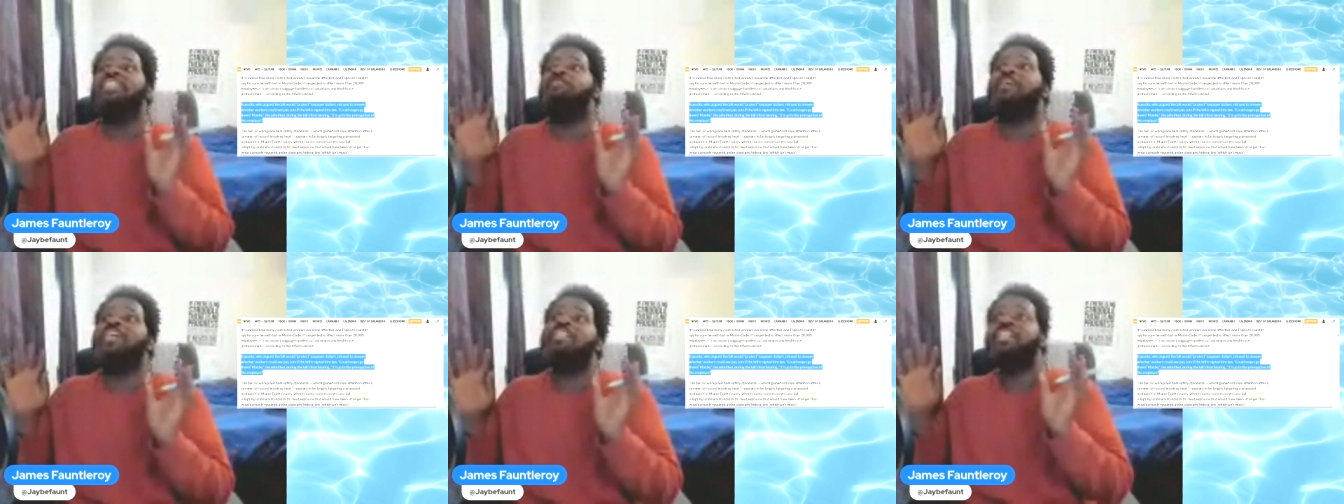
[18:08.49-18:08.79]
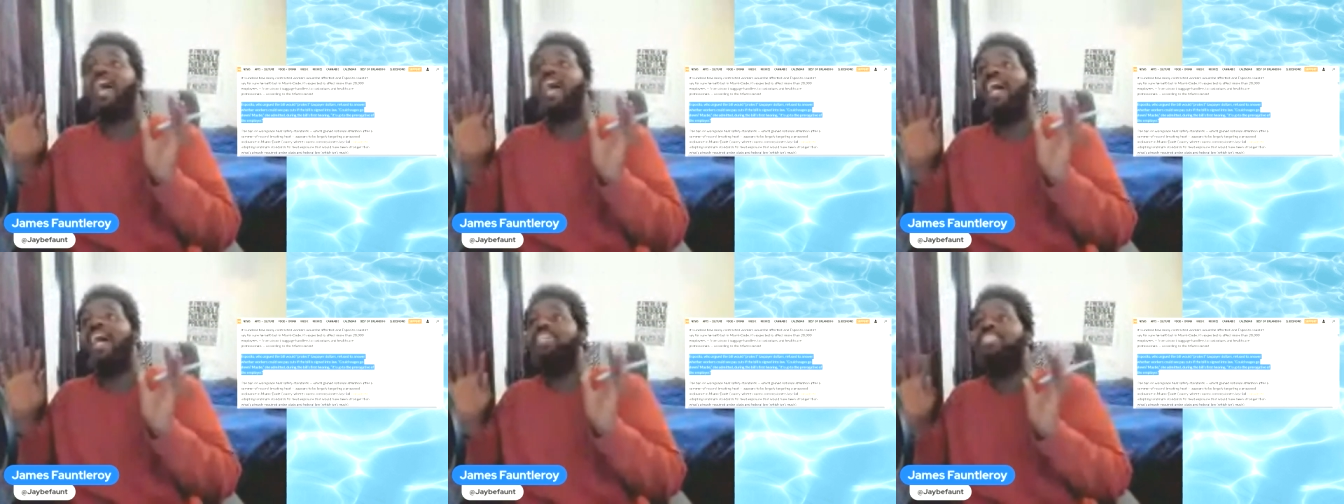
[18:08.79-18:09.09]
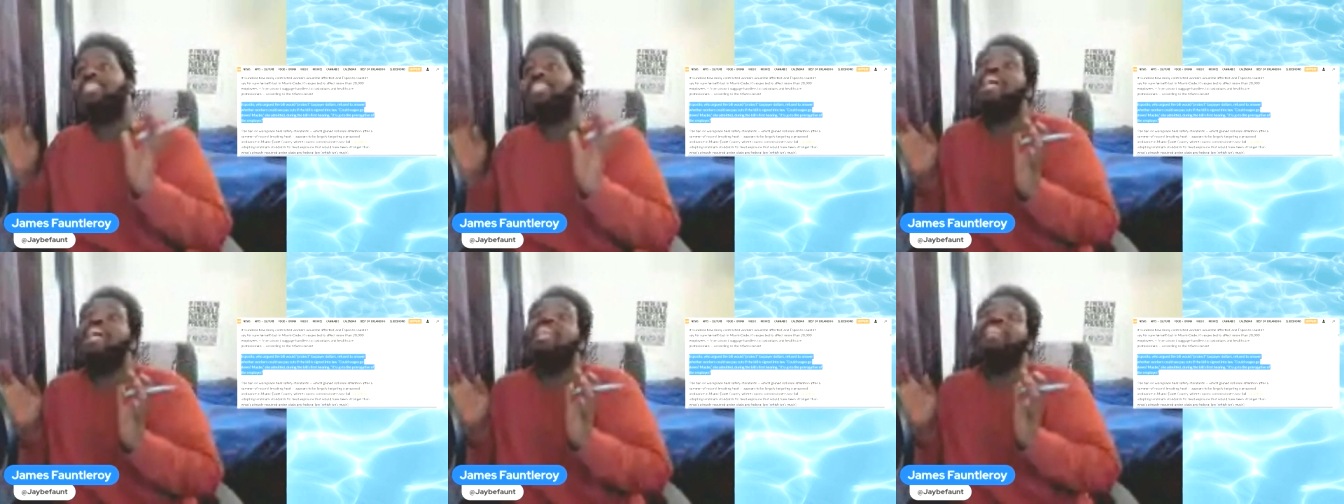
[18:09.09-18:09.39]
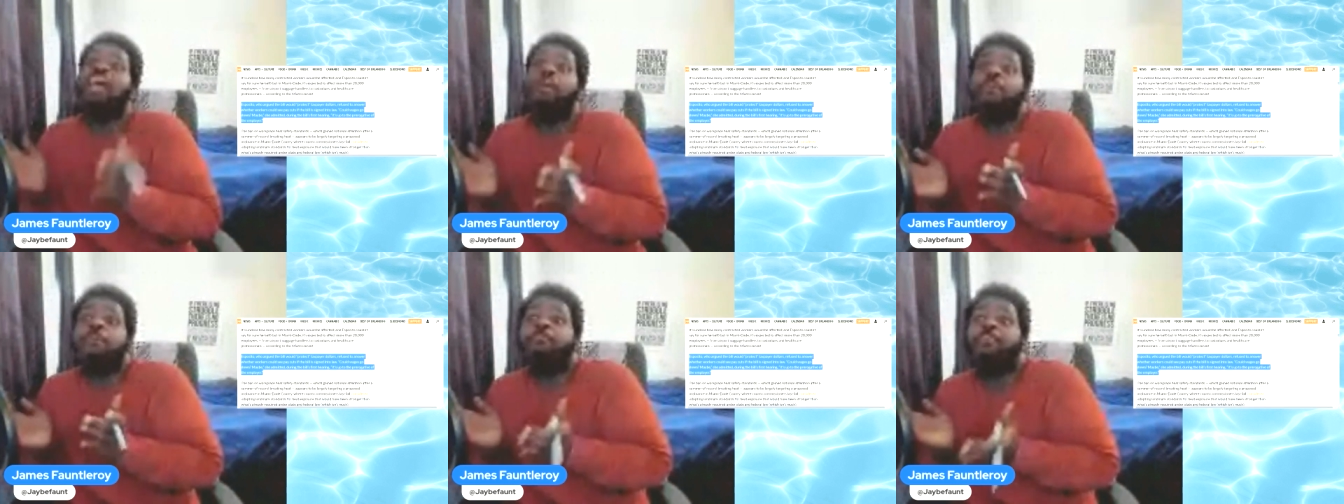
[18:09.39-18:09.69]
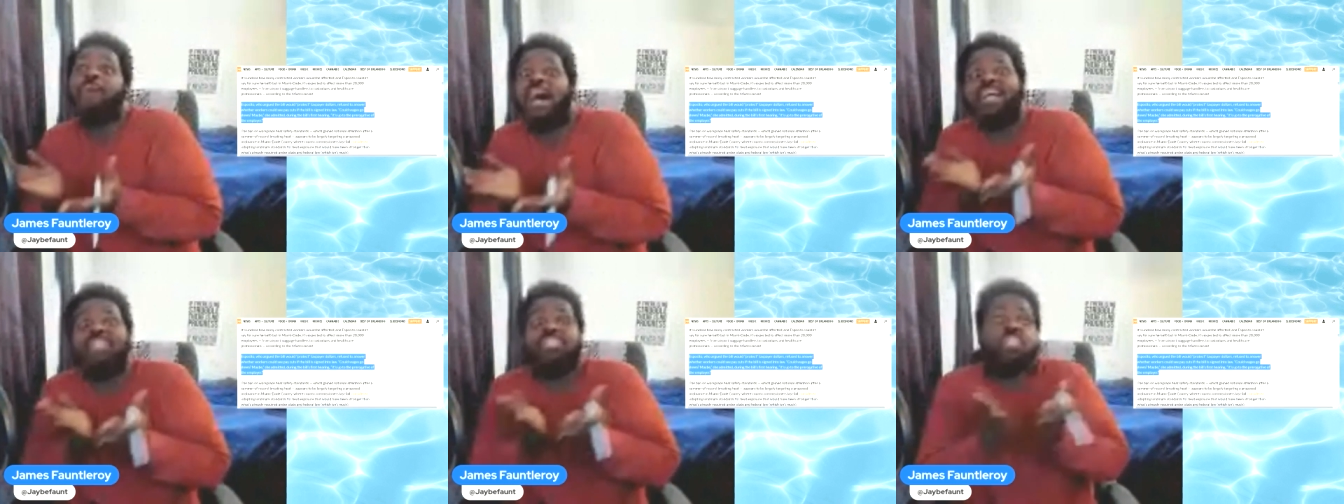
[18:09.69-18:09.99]
as many taxes. Let me
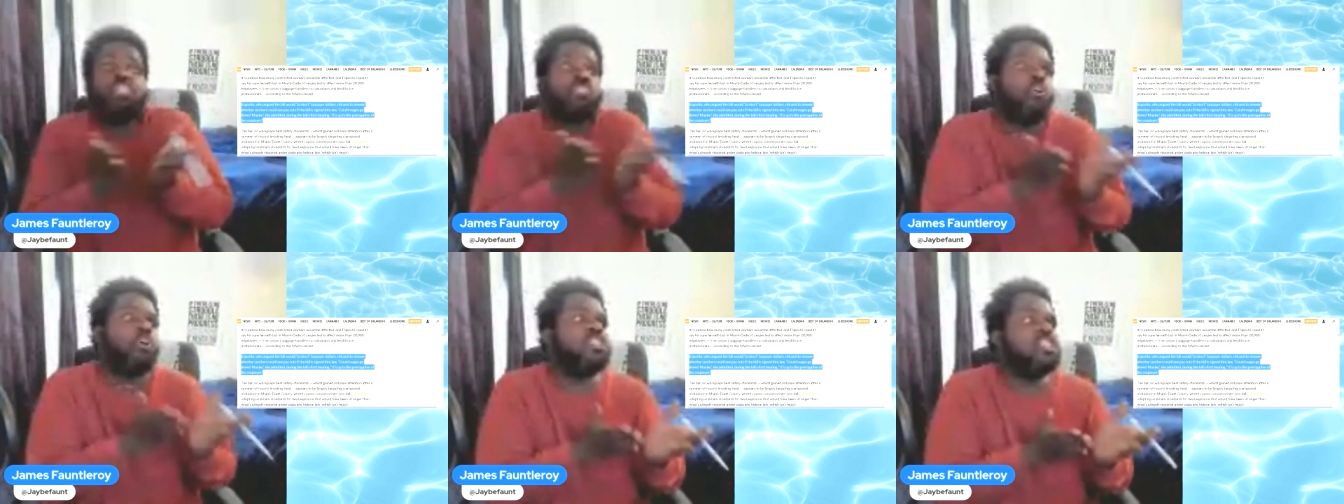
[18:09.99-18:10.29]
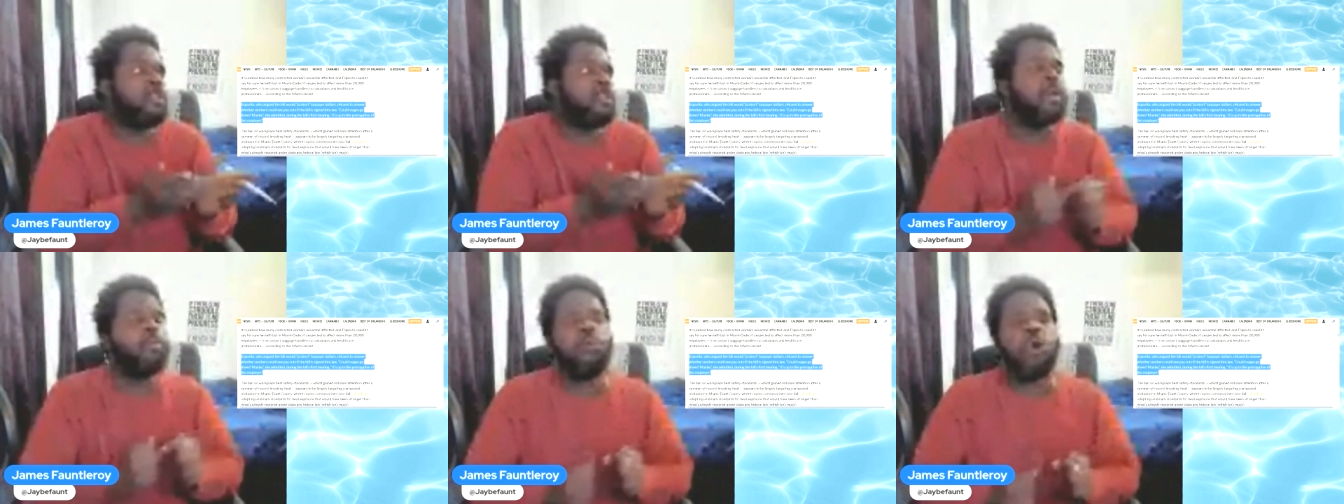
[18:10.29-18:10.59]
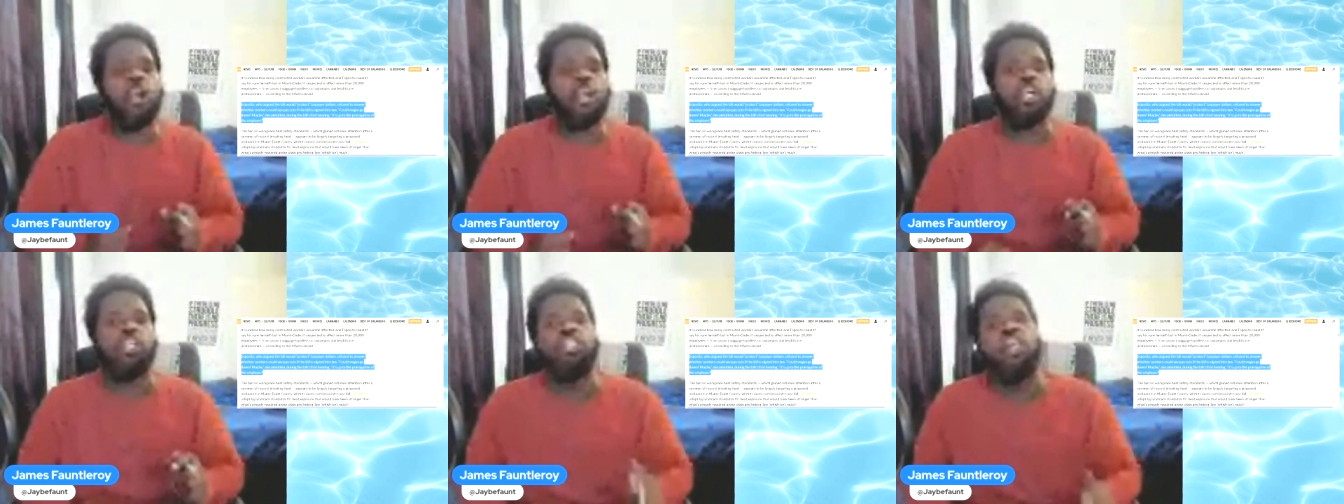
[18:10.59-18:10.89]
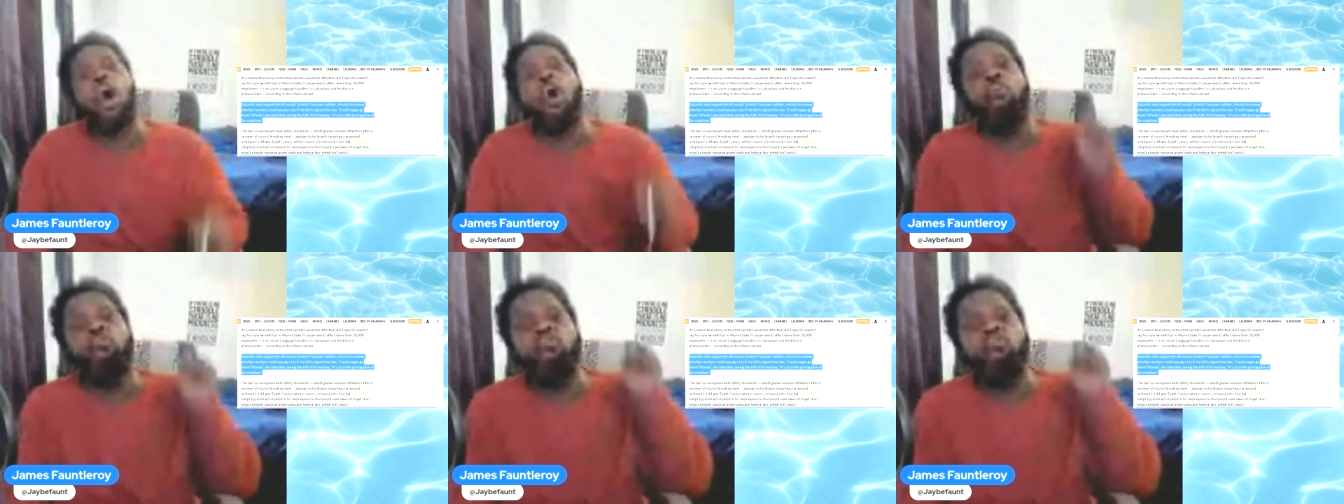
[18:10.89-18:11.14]
pass this on to my workers.